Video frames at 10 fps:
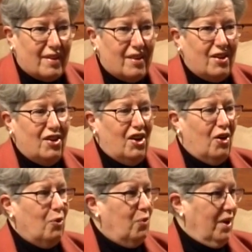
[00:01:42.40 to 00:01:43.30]
you
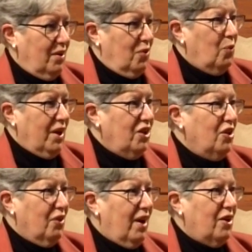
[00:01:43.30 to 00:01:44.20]
know, when when
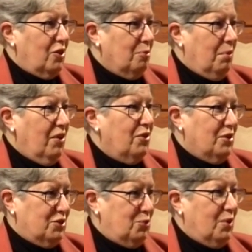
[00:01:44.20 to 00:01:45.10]
you're at your
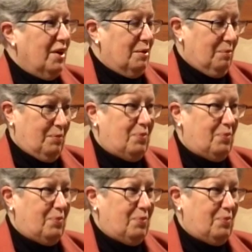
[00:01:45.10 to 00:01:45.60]
mother's whim,